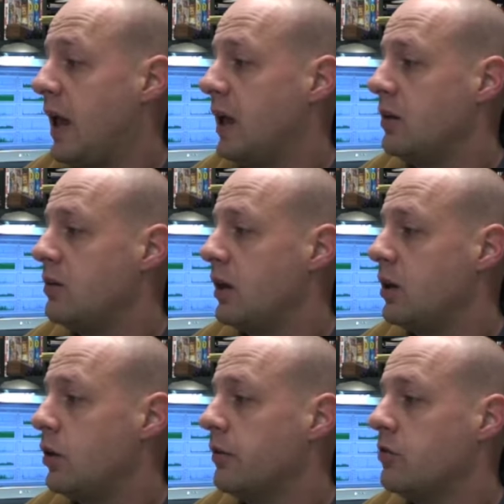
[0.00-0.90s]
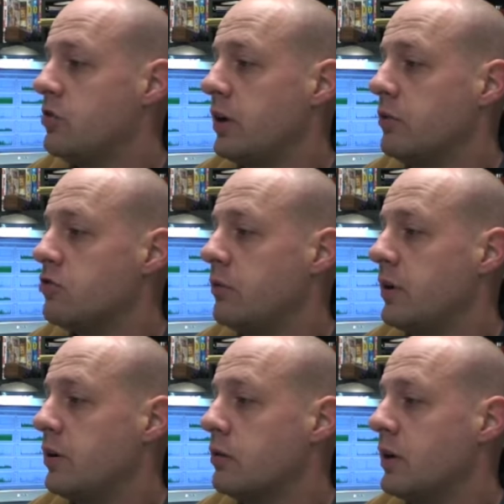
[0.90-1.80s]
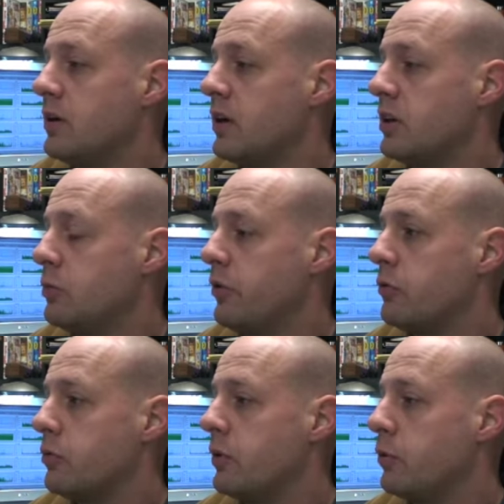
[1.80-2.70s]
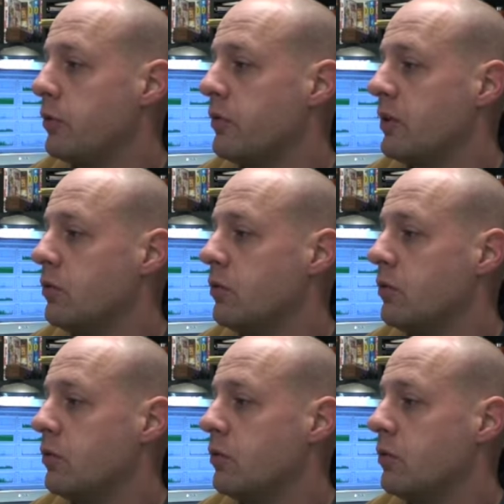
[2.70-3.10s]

and take on the challenge of integrating documents, resources,